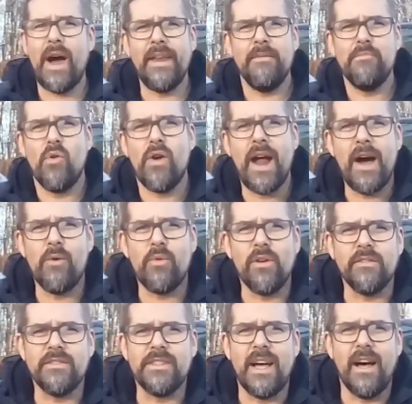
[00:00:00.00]
1 more hour
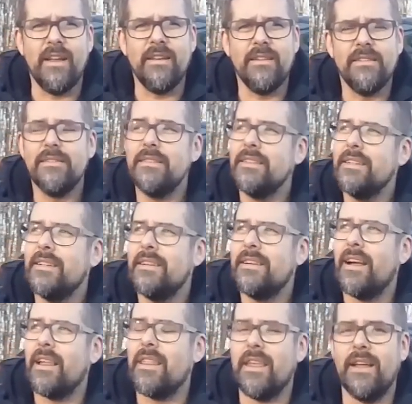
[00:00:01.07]
of sun,
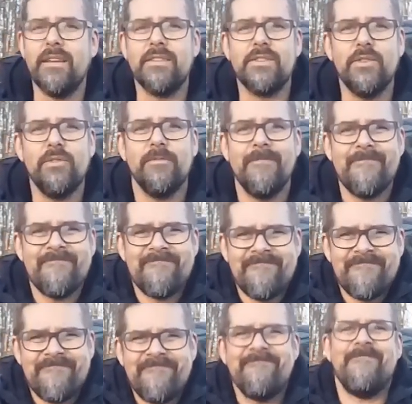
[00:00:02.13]
I think, so
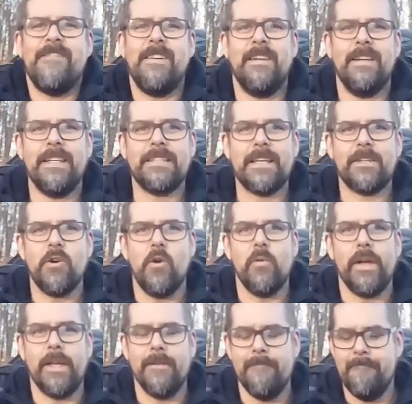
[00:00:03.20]
let's get
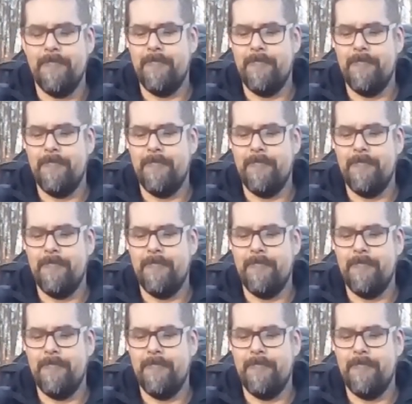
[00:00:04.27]
going.